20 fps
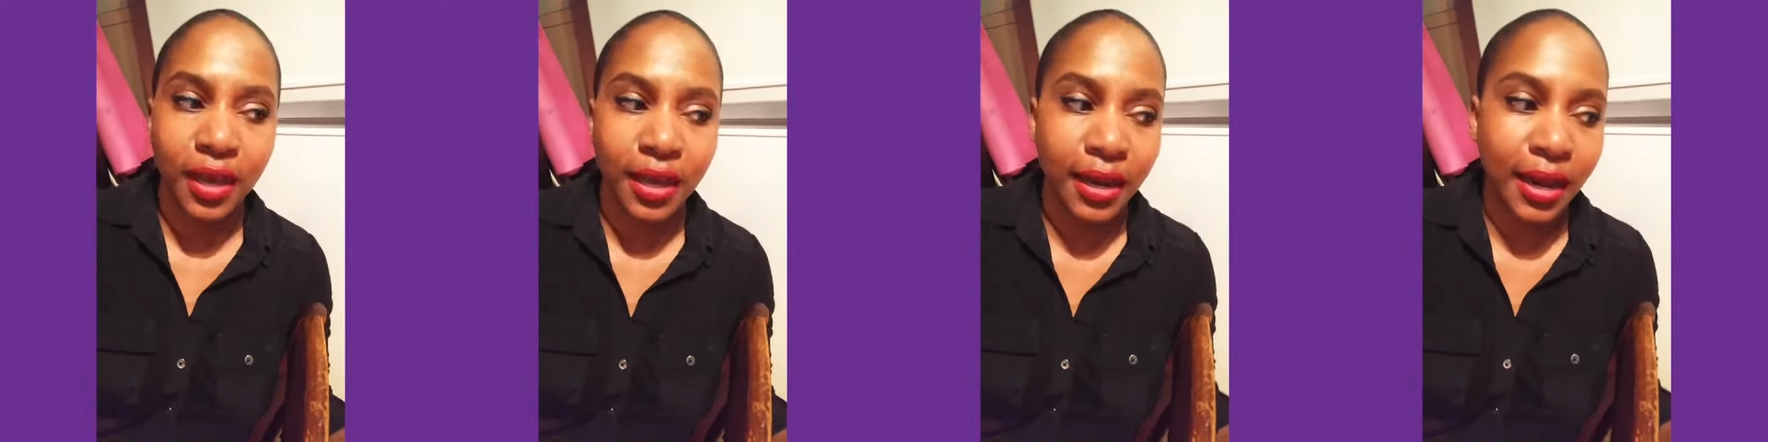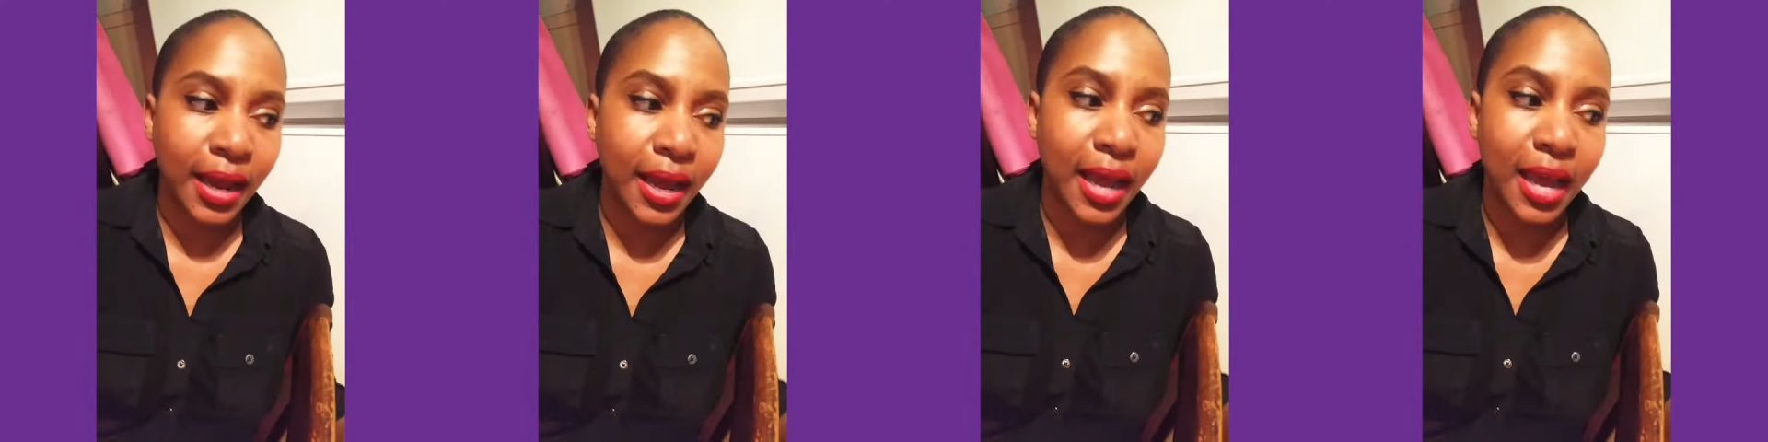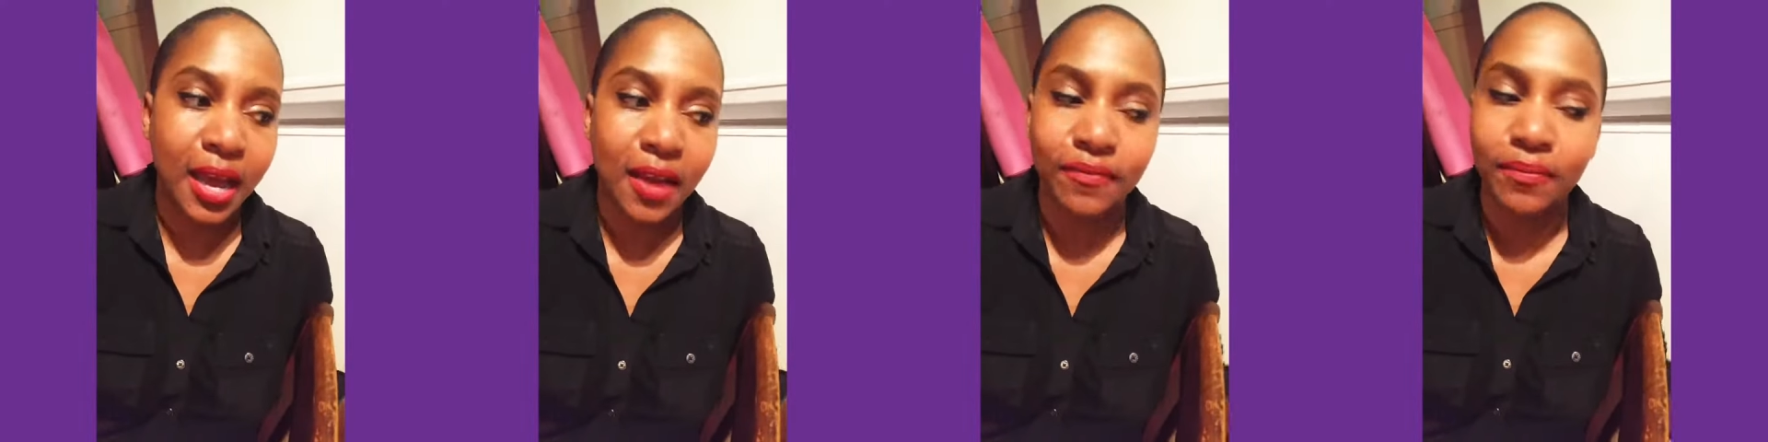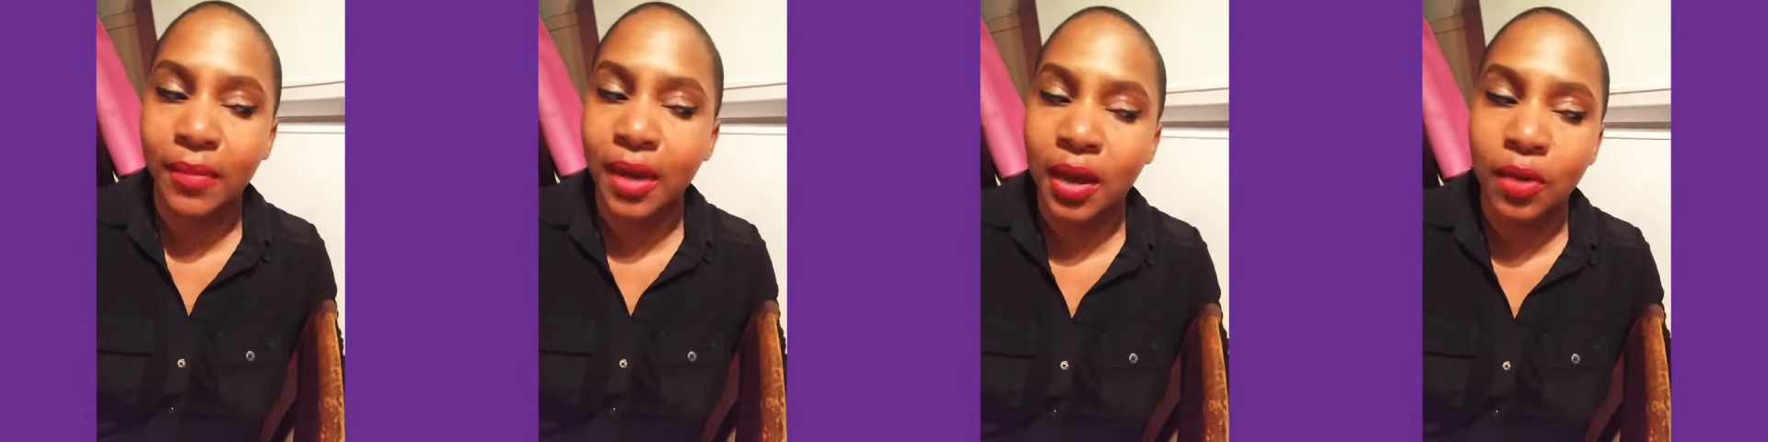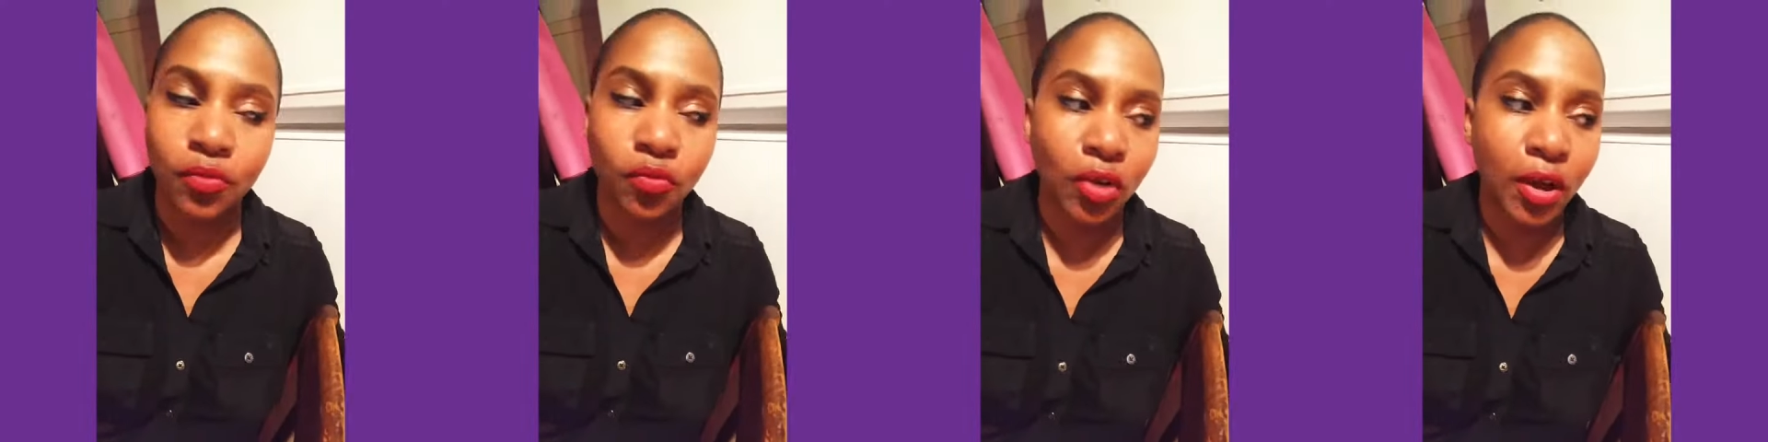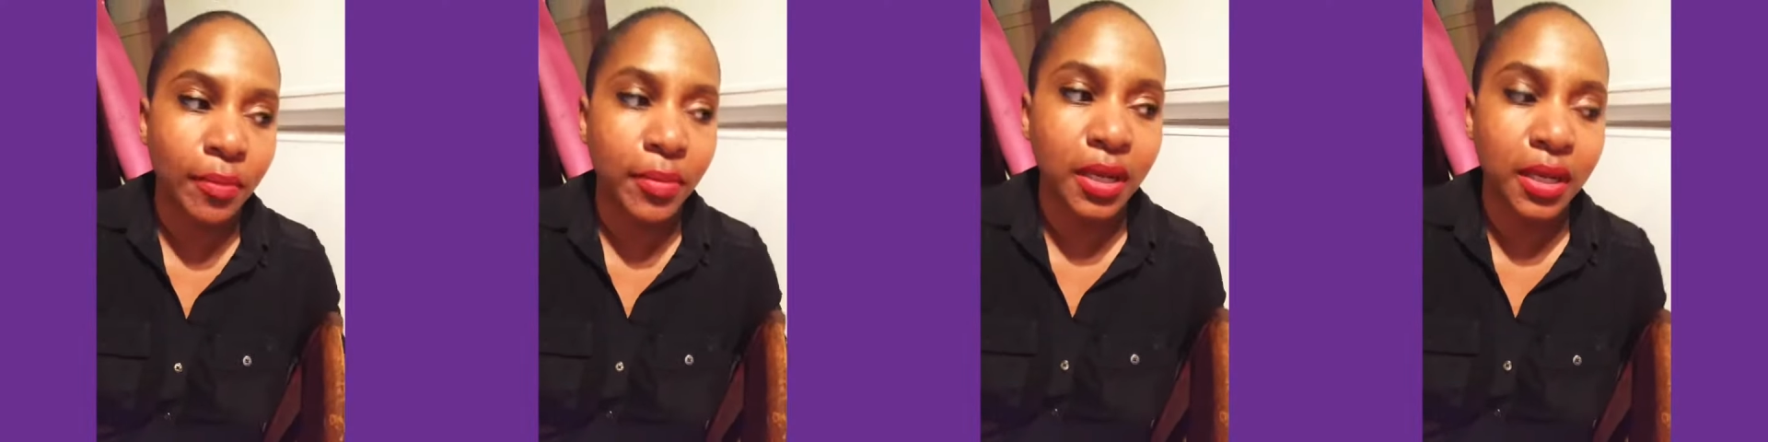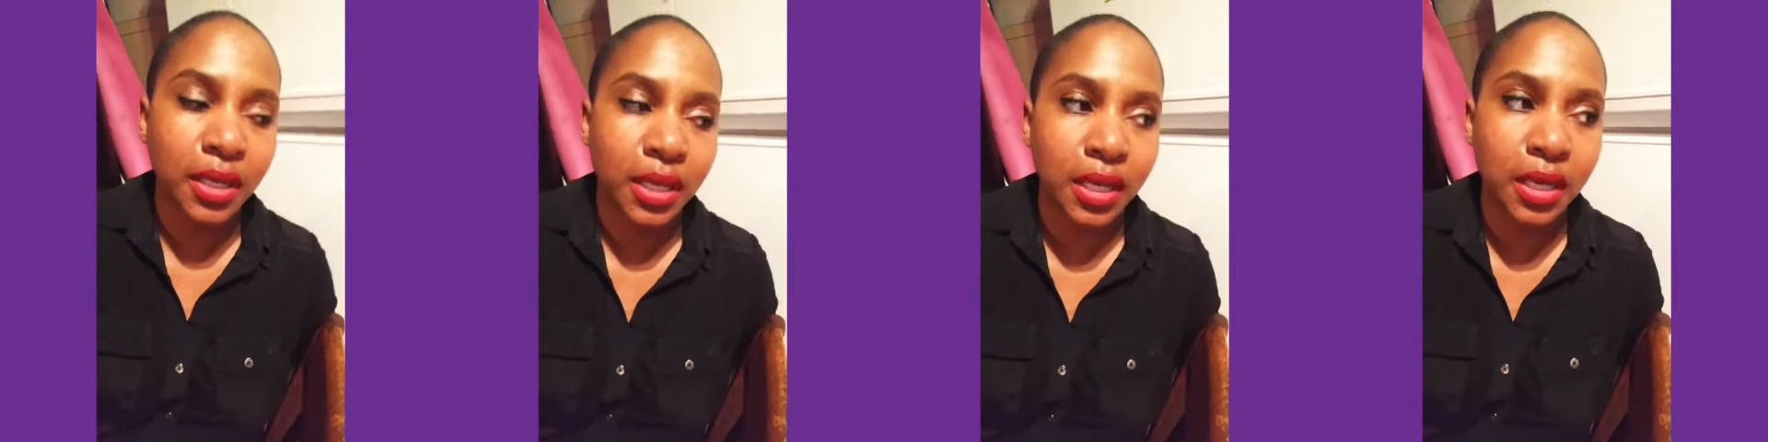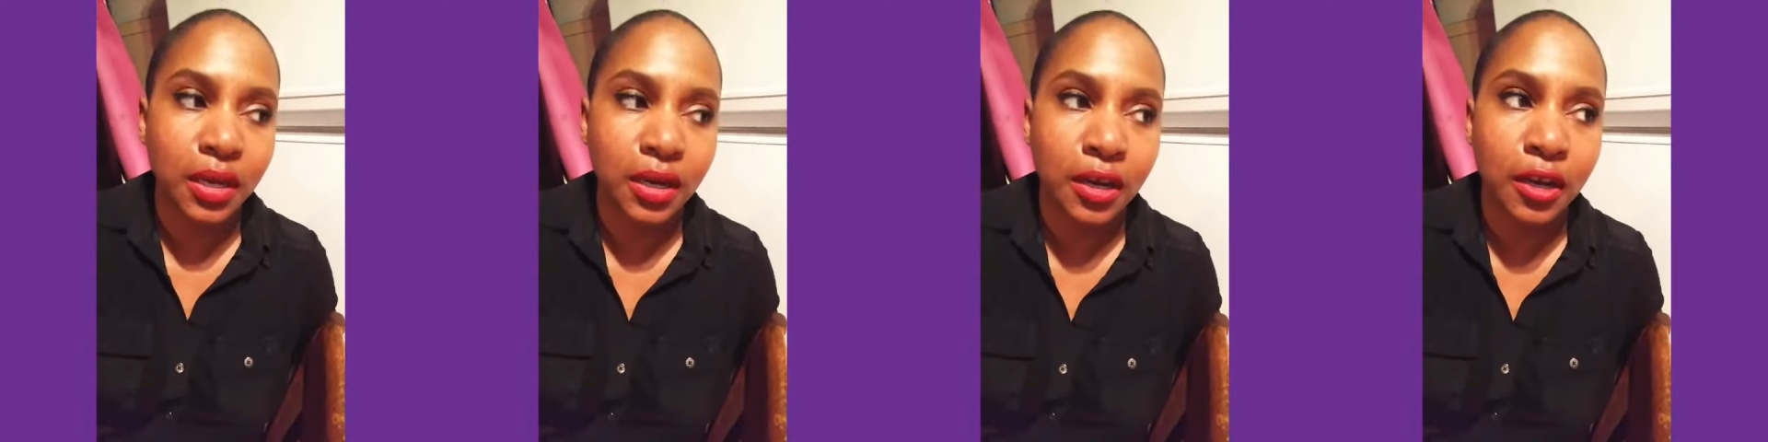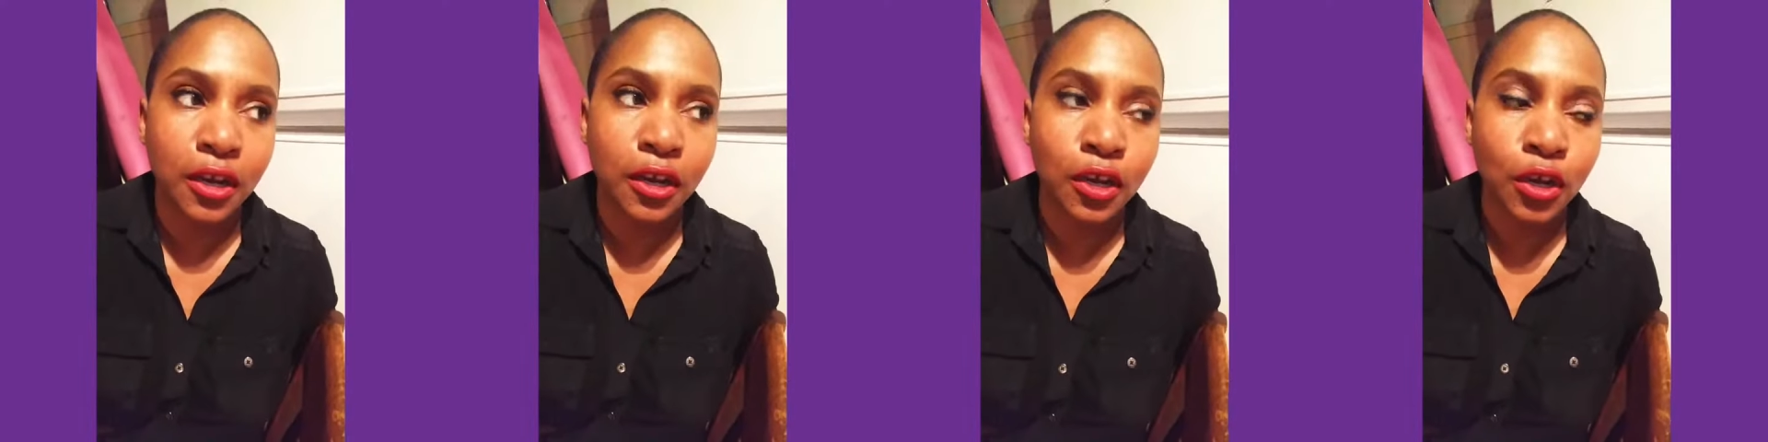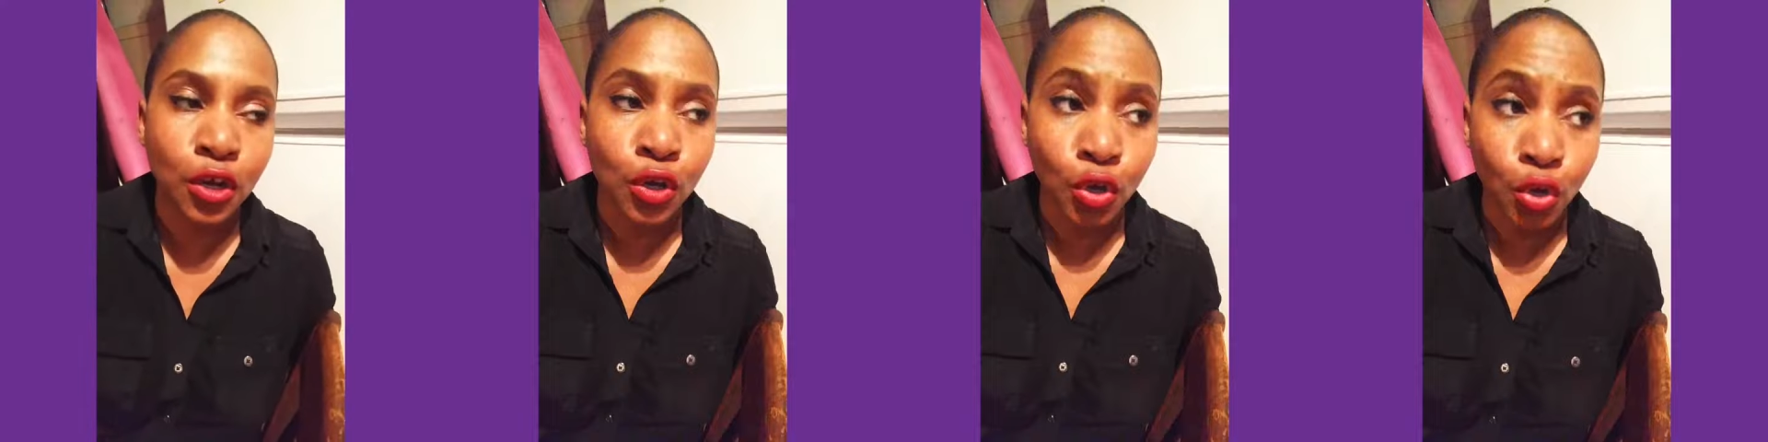And I have my woman here